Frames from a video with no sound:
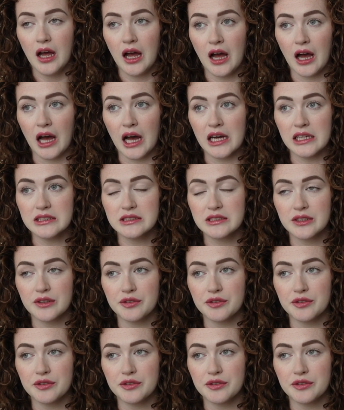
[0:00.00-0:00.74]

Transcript: at